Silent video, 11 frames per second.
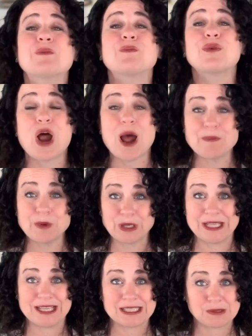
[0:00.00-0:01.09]

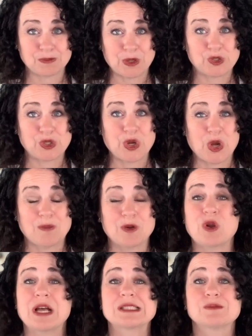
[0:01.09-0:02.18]
properly expose your home
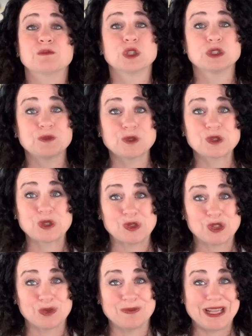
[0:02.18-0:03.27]
across multiple
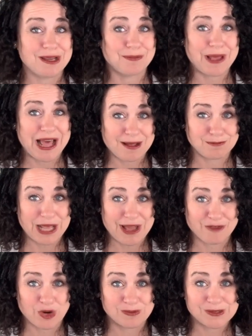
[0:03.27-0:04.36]
social media
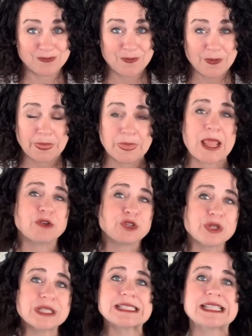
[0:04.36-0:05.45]
platforms. Now
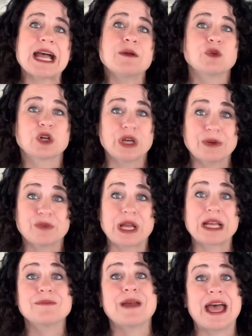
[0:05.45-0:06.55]
during this time, we're going to
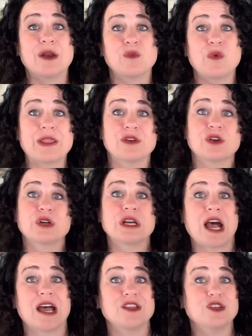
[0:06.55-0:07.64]
recommend whether or
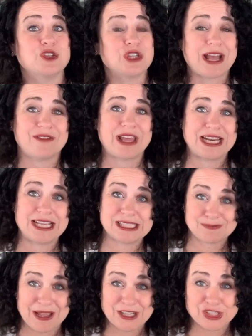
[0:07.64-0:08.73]
not you should have any
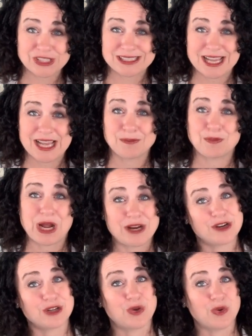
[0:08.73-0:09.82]
inspections done prior
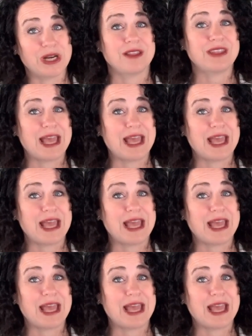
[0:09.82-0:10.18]
to going on the